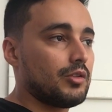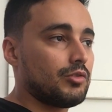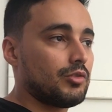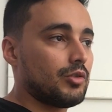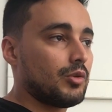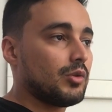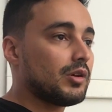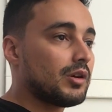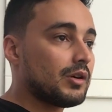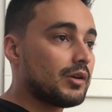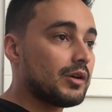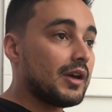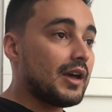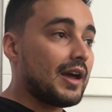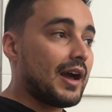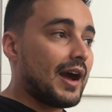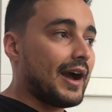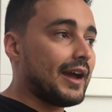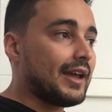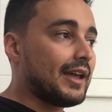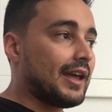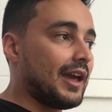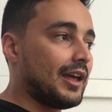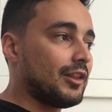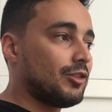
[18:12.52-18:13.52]
So I
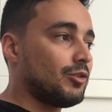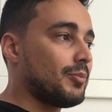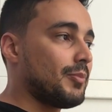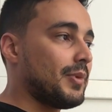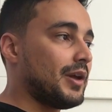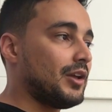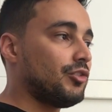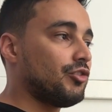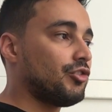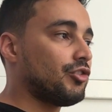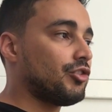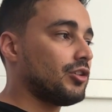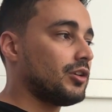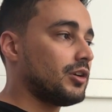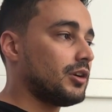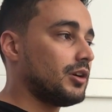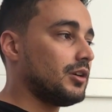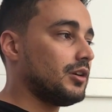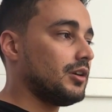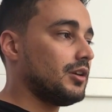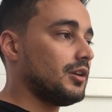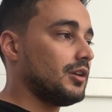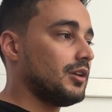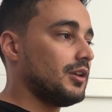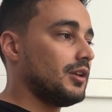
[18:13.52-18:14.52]
had to make sure
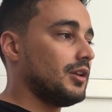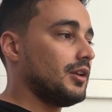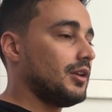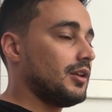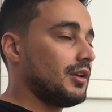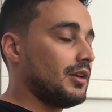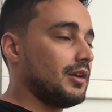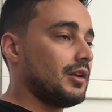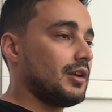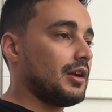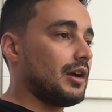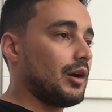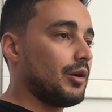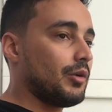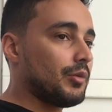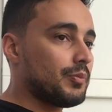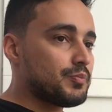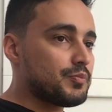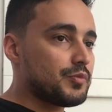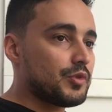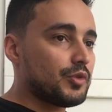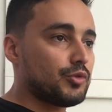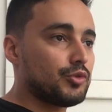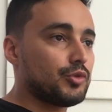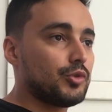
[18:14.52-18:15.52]
I
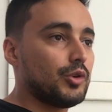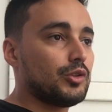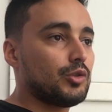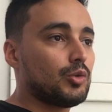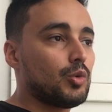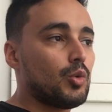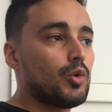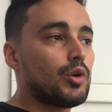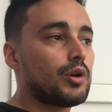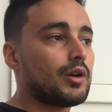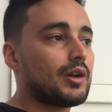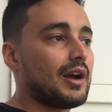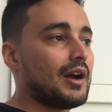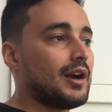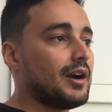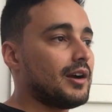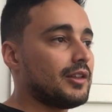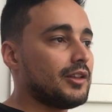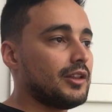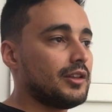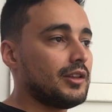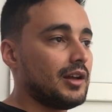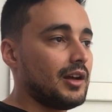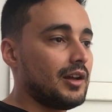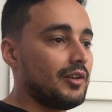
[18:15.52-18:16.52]
was going to work hard
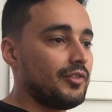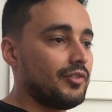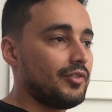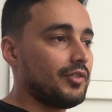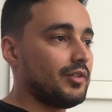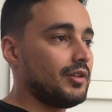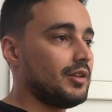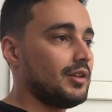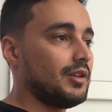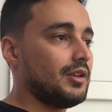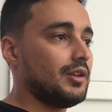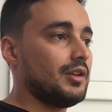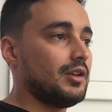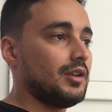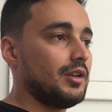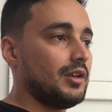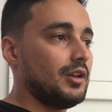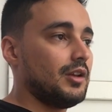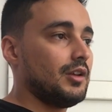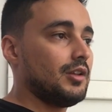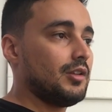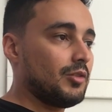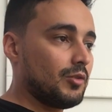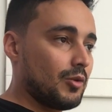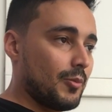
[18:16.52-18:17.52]
enough
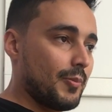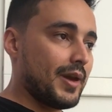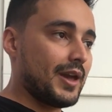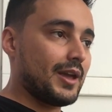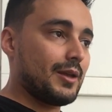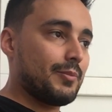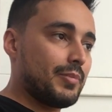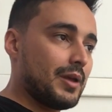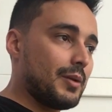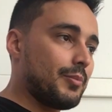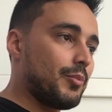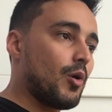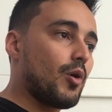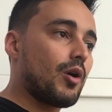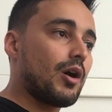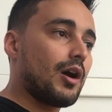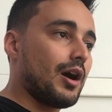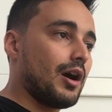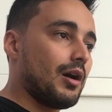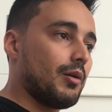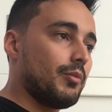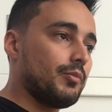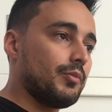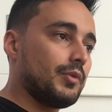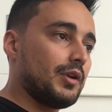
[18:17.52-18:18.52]
to make people
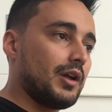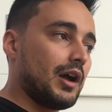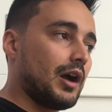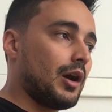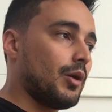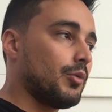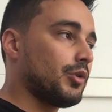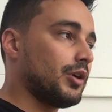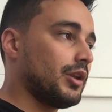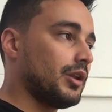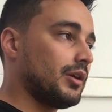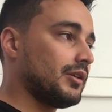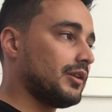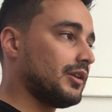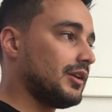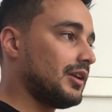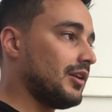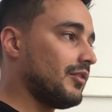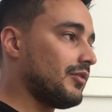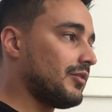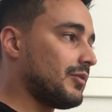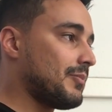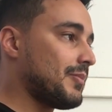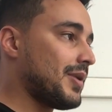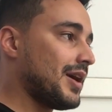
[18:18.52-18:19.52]
come. I'm gonna
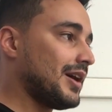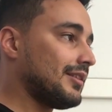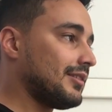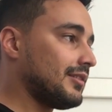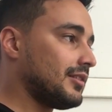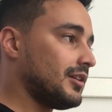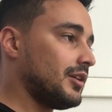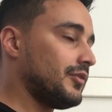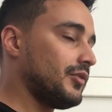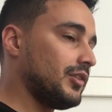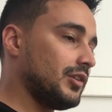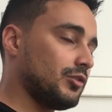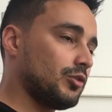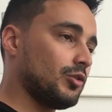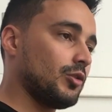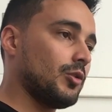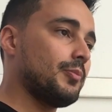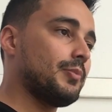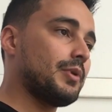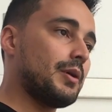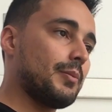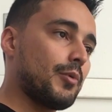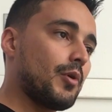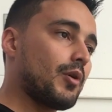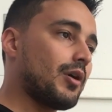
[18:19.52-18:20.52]
give best service so
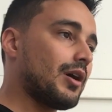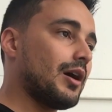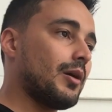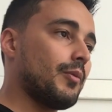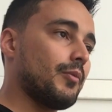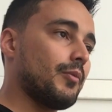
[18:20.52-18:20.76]
people come.